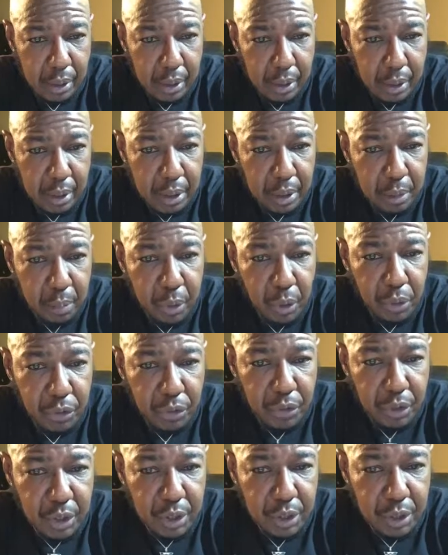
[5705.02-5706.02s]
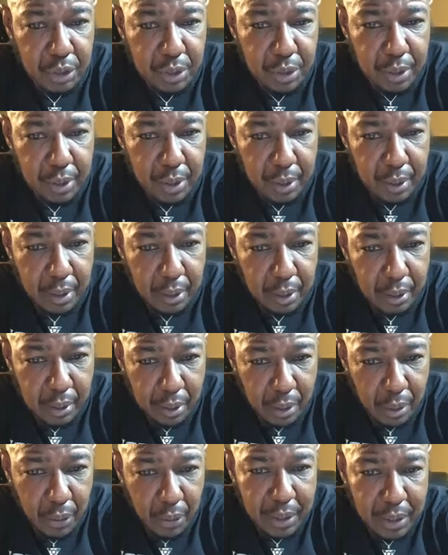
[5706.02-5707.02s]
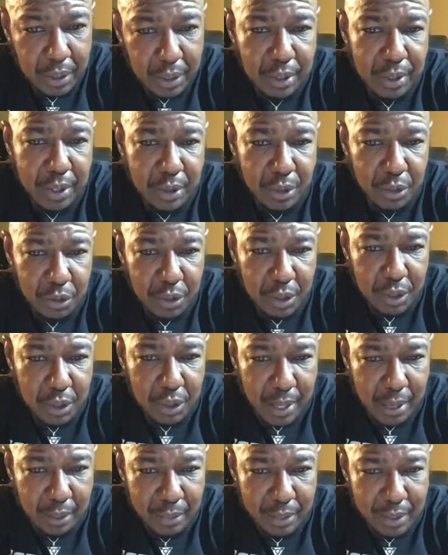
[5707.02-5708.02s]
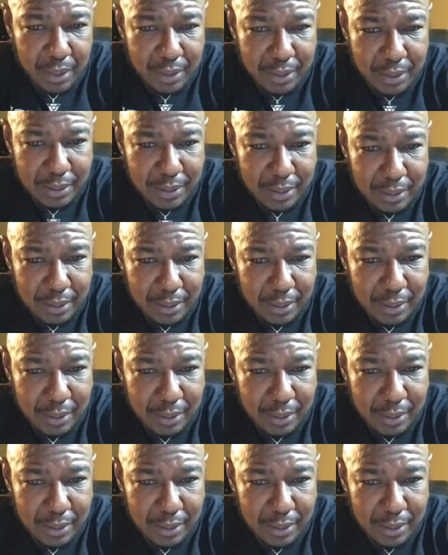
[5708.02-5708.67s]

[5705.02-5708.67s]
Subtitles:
I gotta post this. Okay, there's the comments.